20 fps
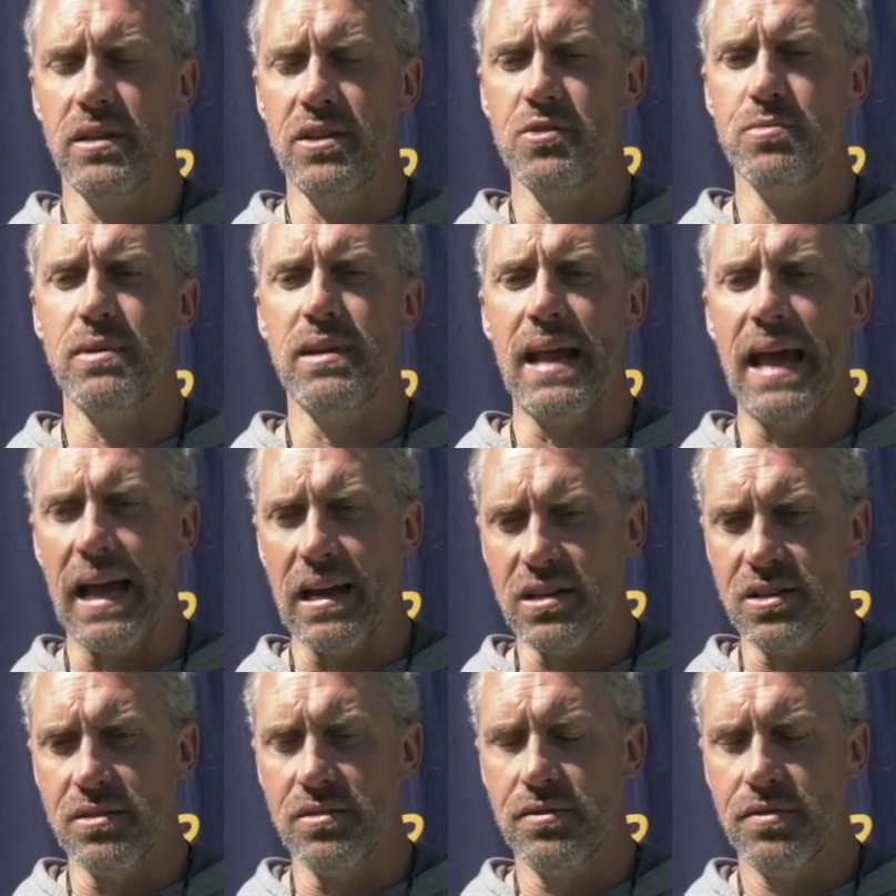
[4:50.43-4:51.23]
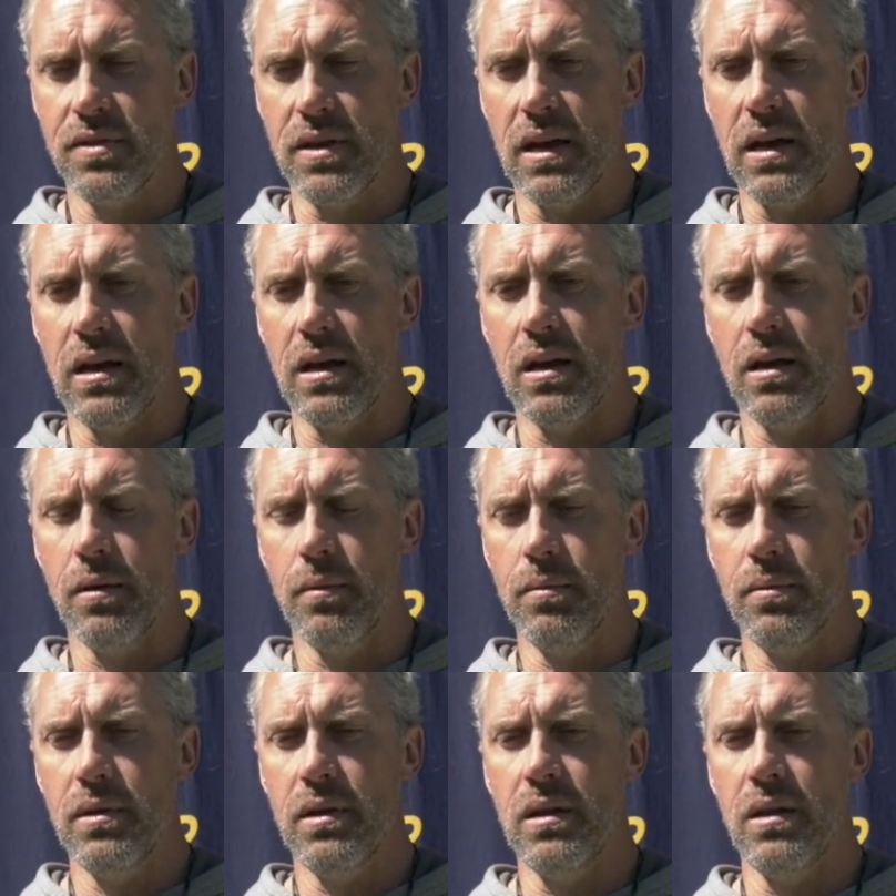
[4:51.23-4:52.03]
He's been active.
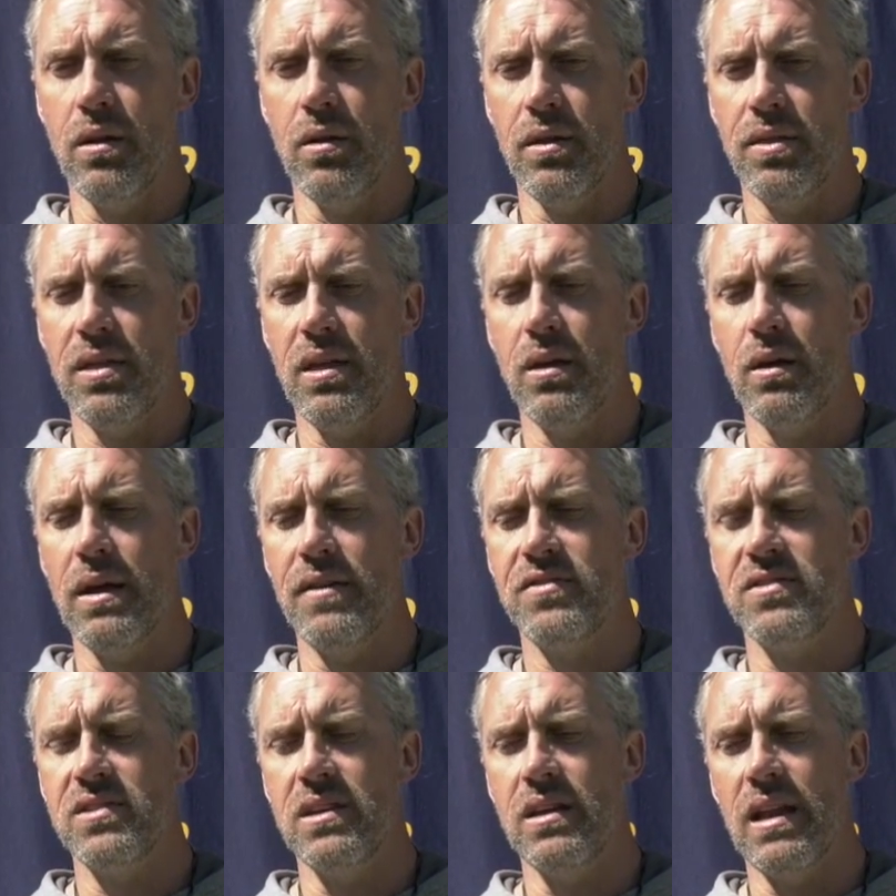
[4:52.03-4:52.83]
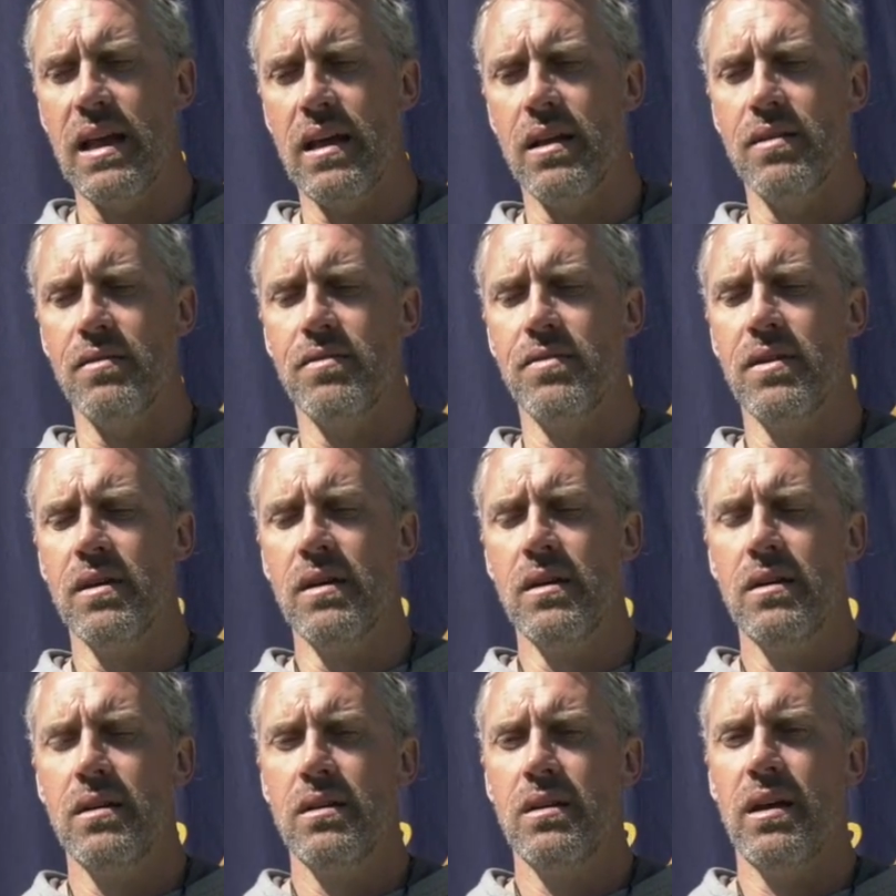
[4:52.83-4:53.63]
The thing I've seen out
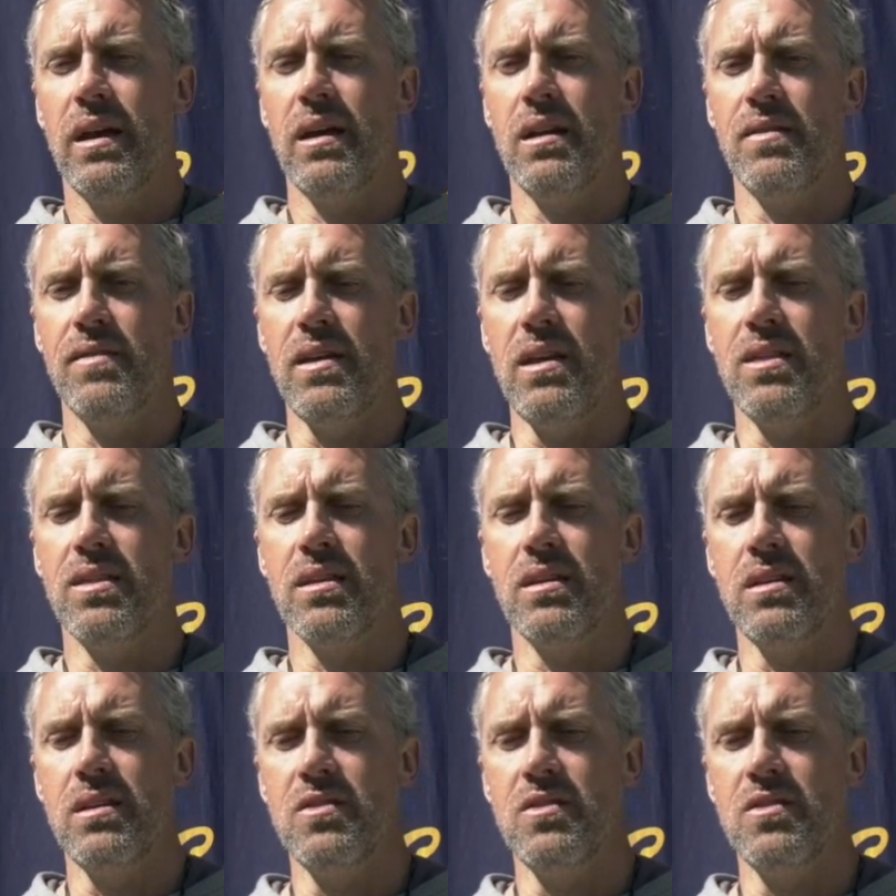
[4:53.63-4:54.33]
of Ethan,